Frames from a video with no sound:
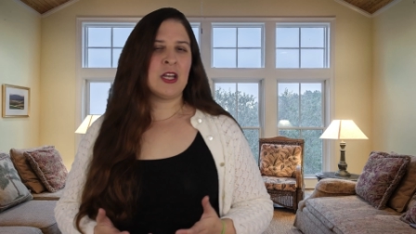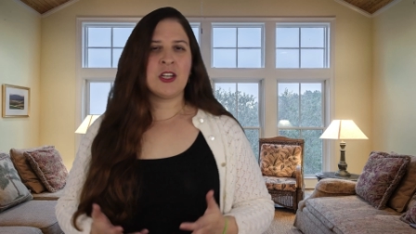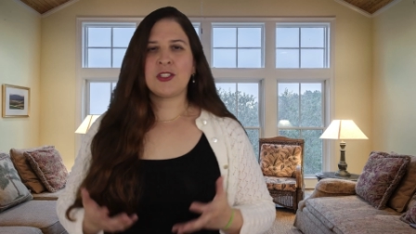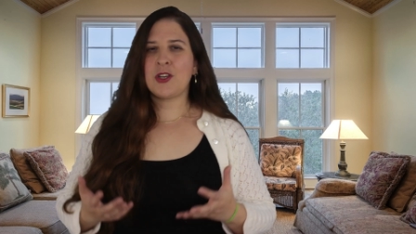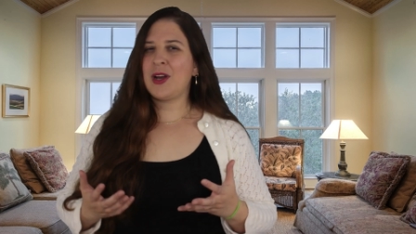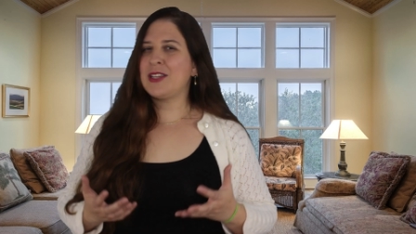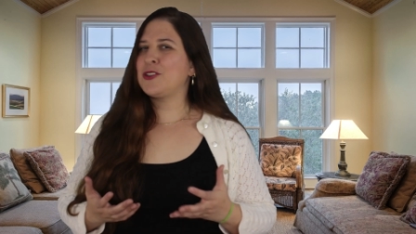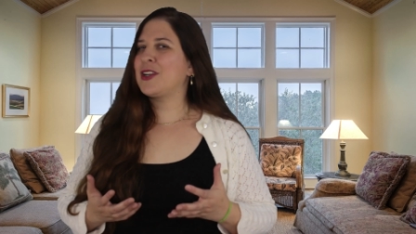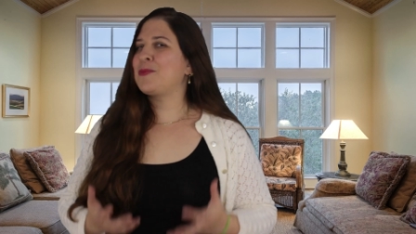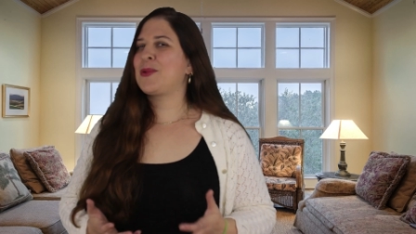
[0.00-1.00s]
So, as you
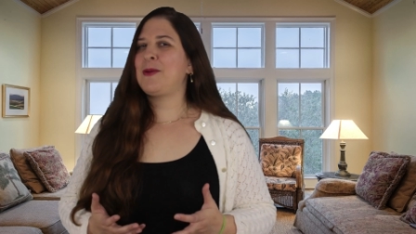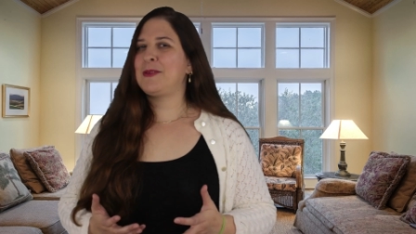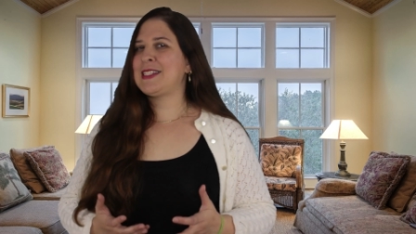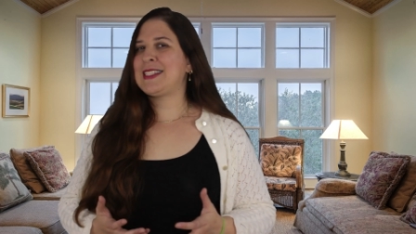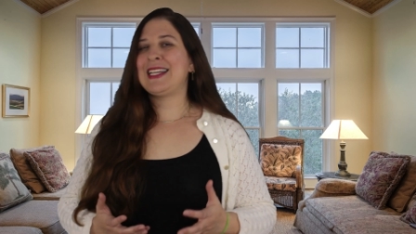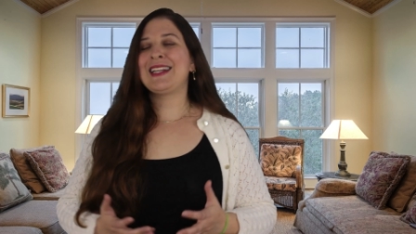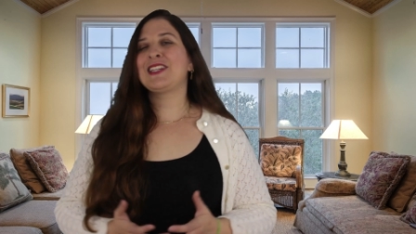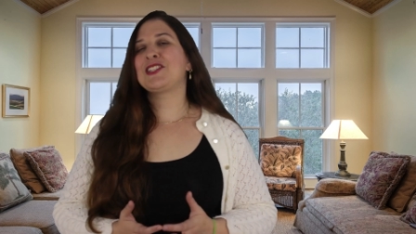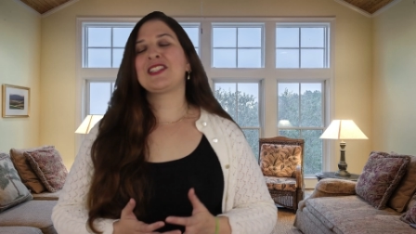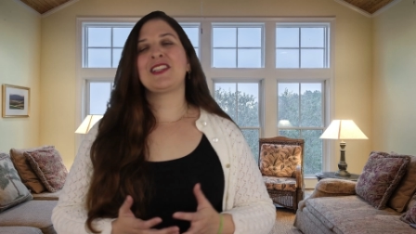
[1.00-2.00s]
can probably see,
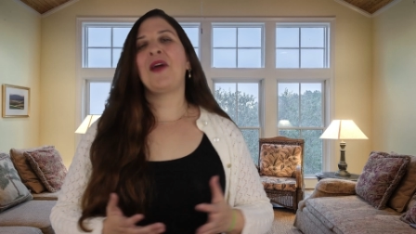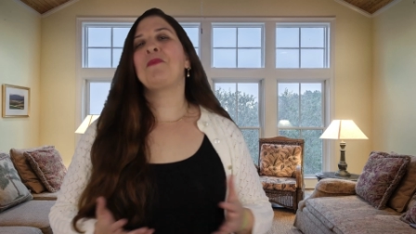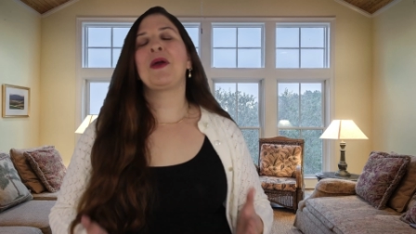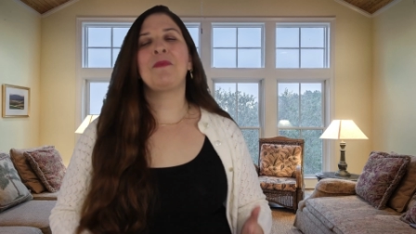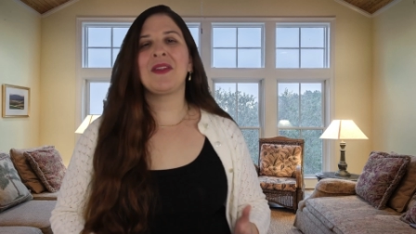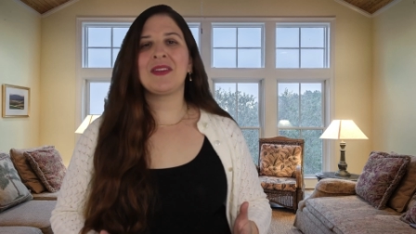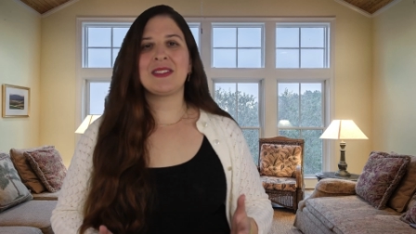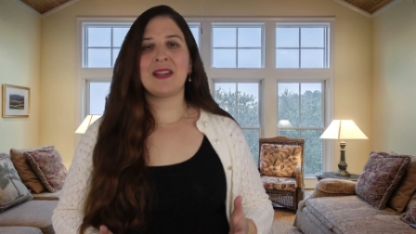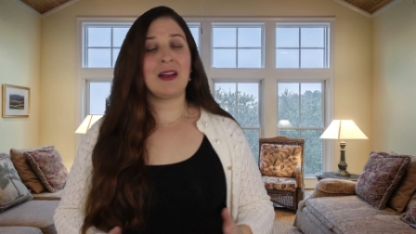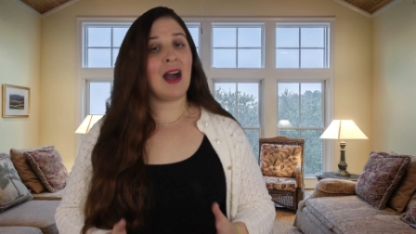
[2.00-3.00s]
English is not my mother
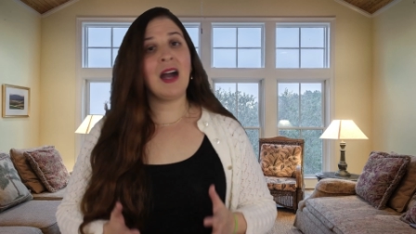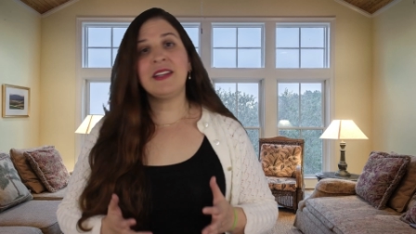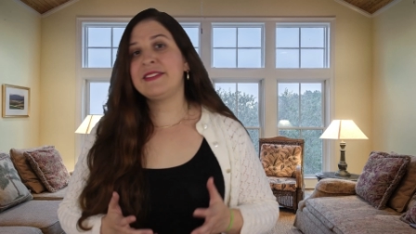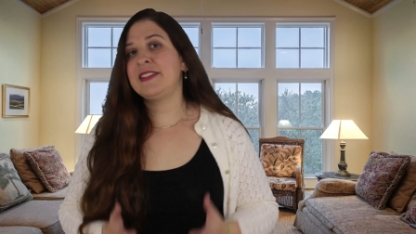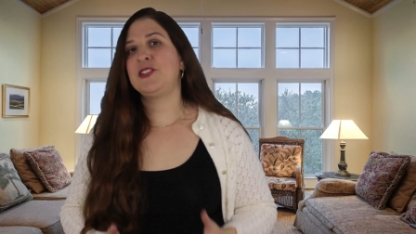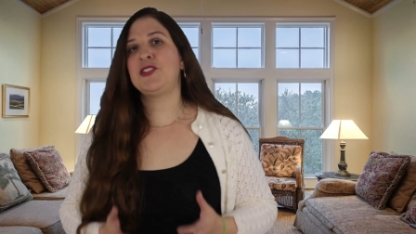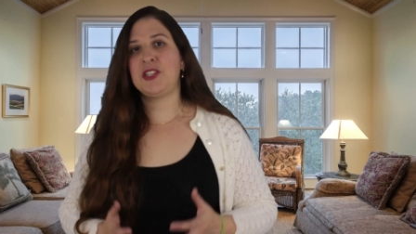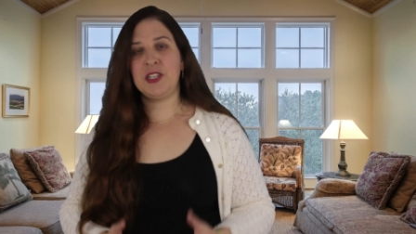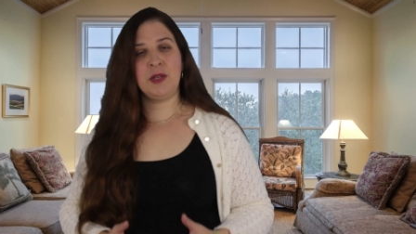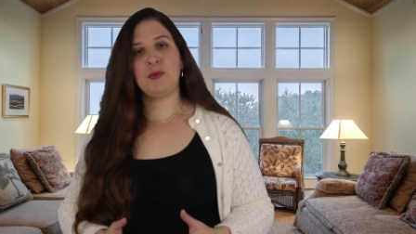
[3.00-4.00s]
tongue. I teach
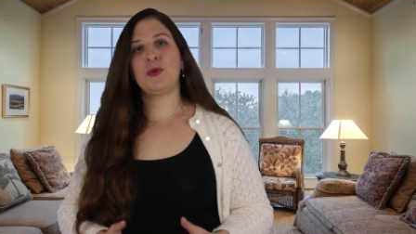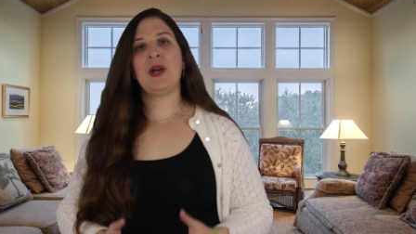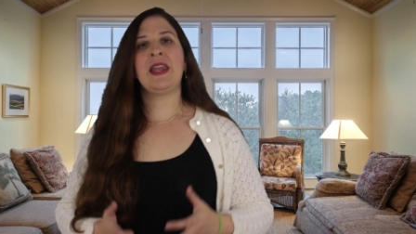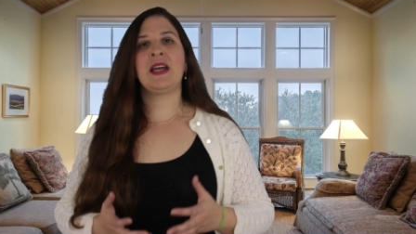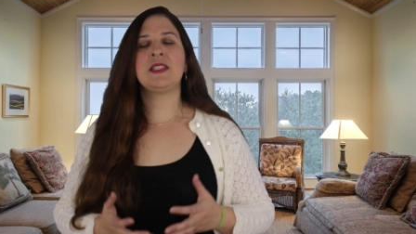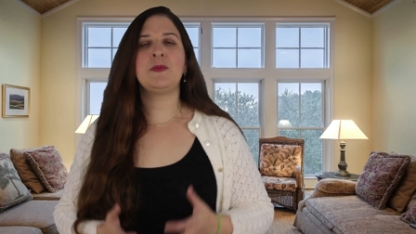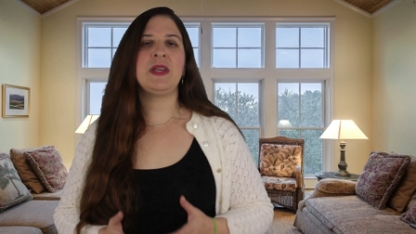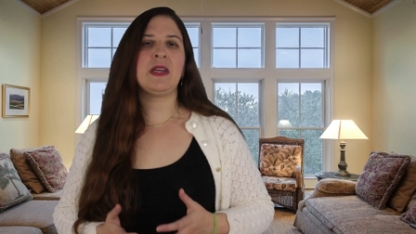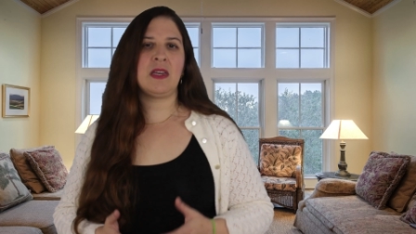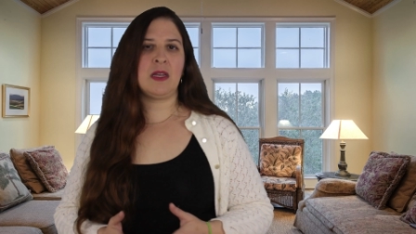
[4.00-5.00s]
Hebrew and I
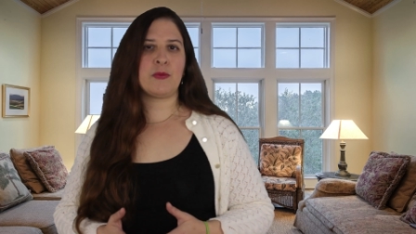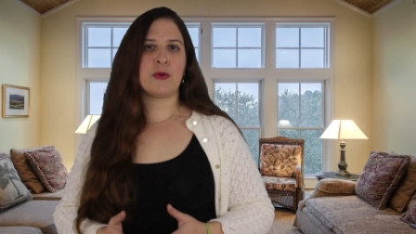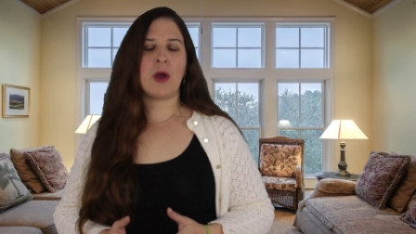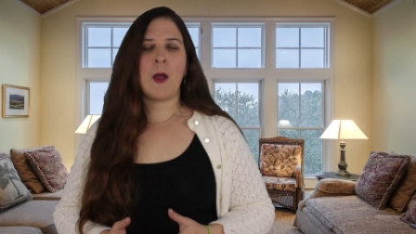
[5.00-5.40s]
speak Hebrew.